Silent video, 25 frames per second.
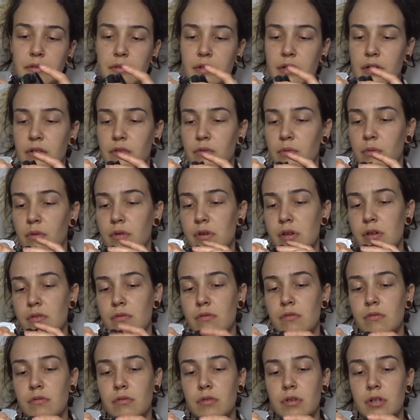That's why
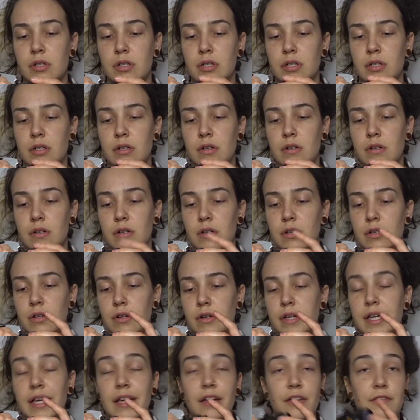you're
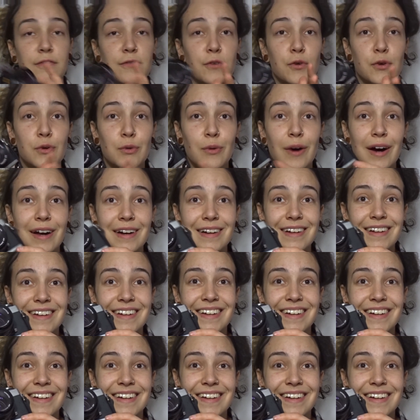looking for one.